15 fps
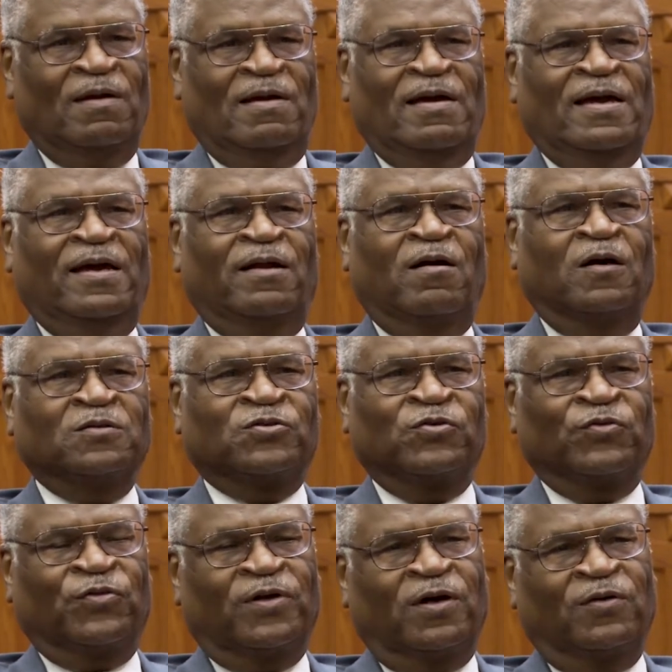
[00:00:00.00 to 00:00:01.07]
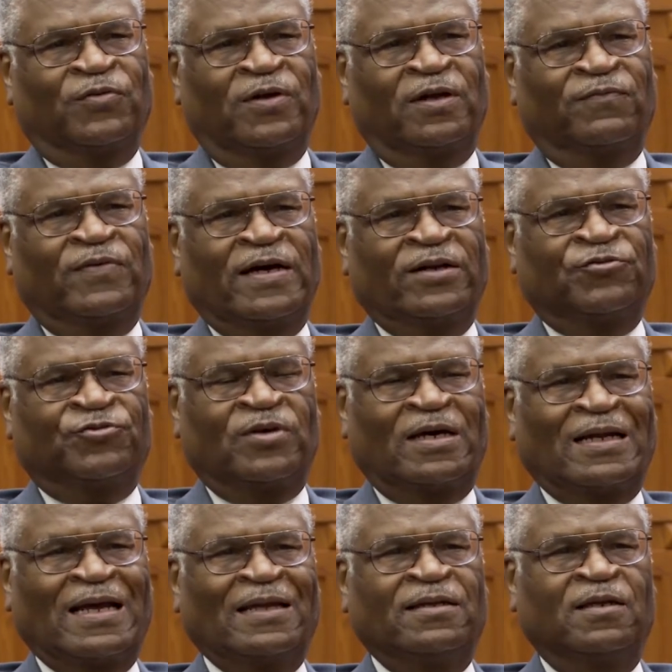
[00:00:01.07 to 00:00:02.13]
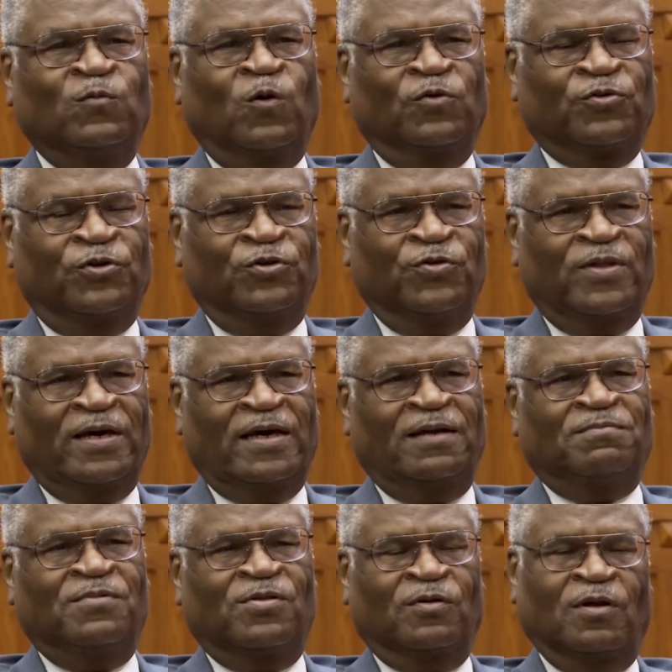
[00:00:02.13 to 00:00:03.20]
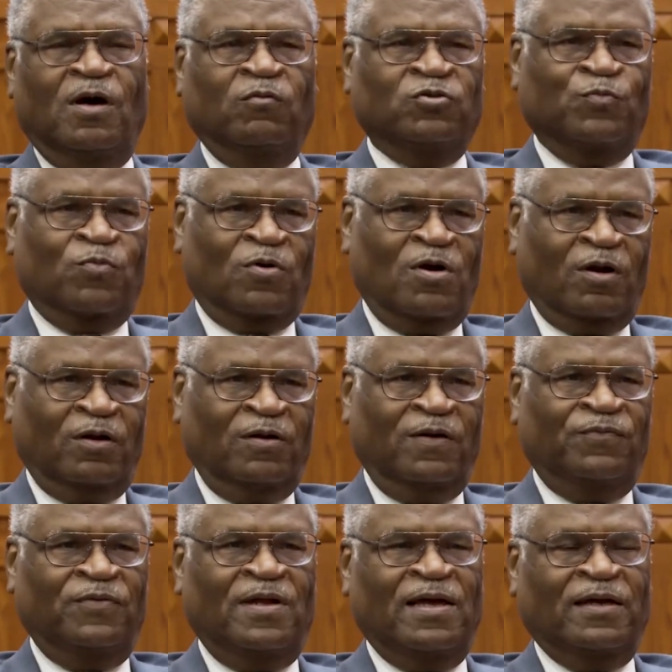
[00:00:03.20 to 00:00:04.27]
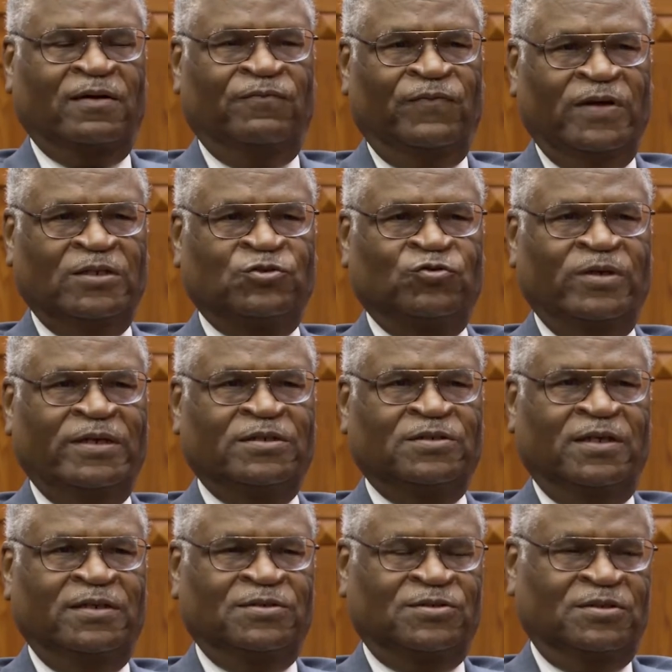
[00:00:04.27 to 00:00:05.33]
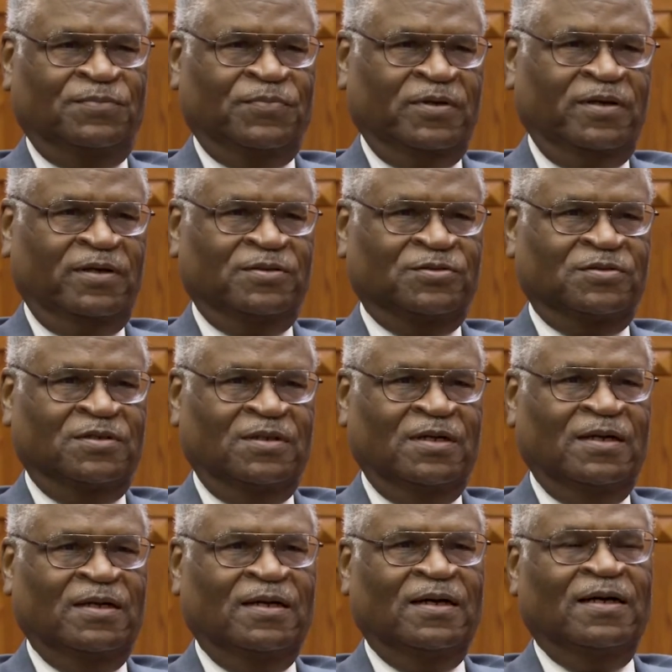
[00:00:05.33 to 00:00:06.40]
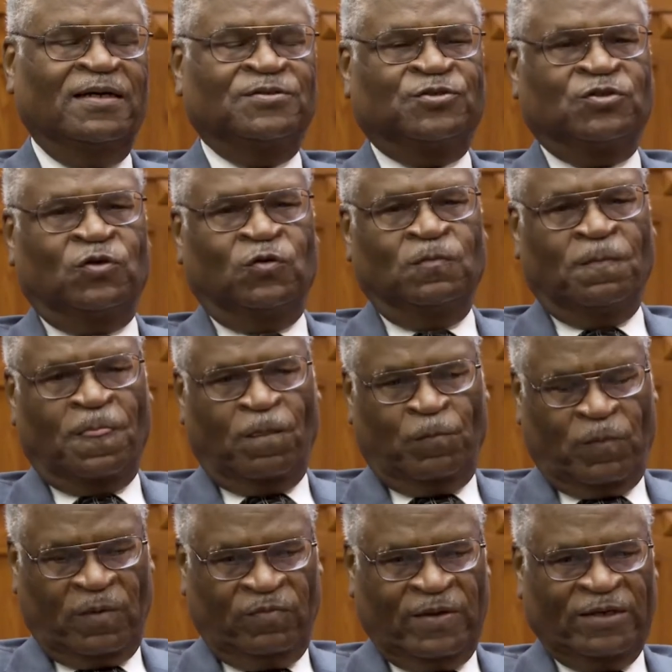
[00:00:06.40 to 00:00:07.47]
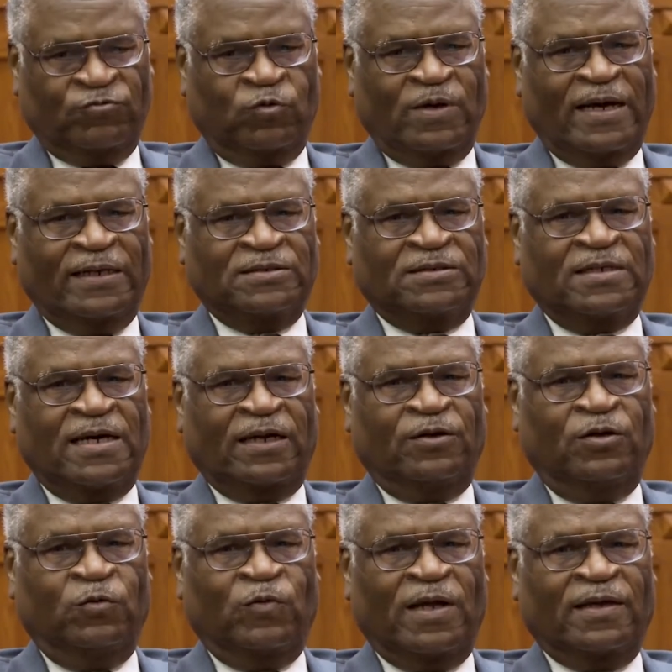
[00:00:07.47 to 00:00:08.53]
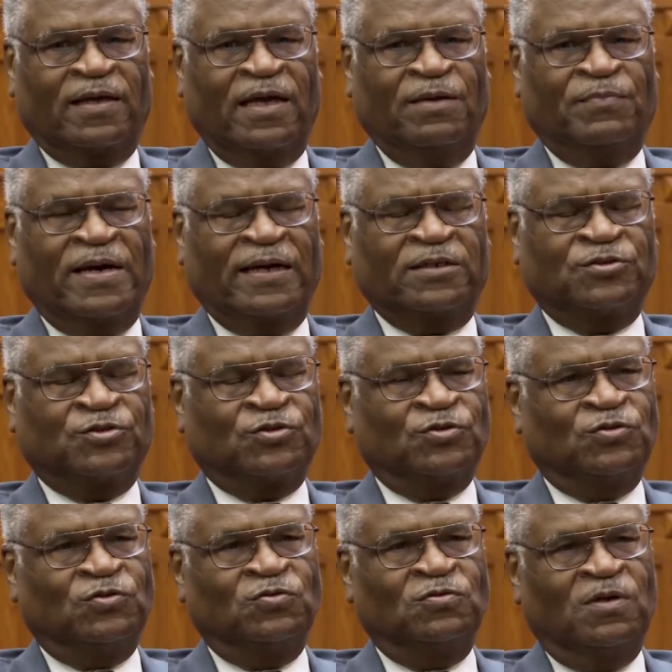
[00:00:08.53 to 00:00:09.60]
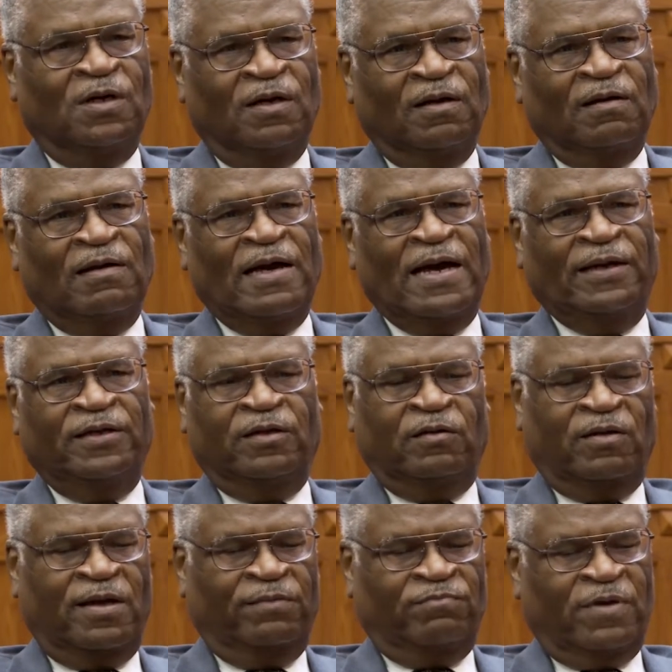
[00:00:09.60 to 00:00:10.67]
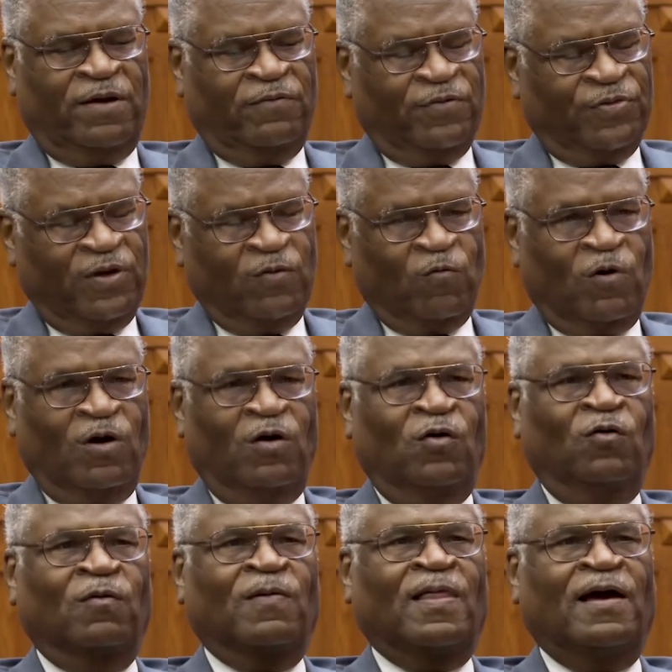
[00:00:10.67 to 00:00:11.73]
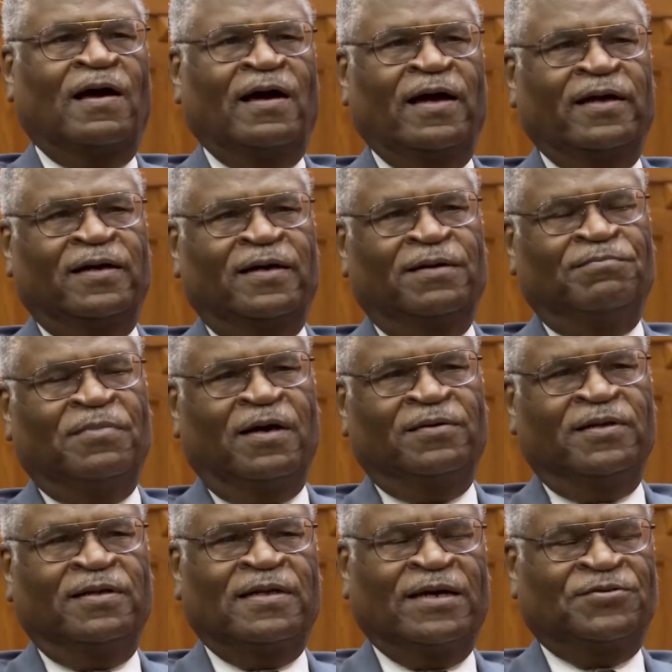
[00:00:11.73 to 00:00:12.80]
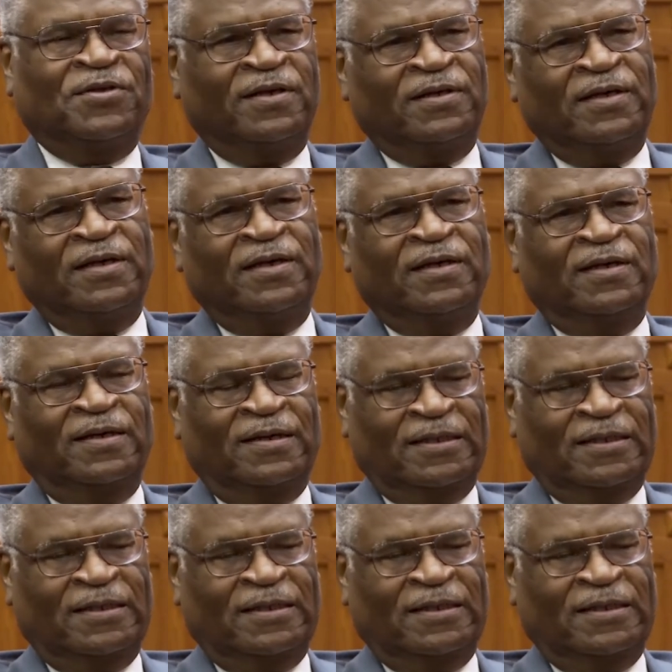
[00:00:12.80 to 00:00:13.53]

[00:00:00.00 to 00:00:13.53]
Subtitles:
And I also thought that if I decided I didn't want to do that, then the law was broad enough that I could venture into something else. So that's what I decided to do. When I came back to school, I did everything wrong. I did not take any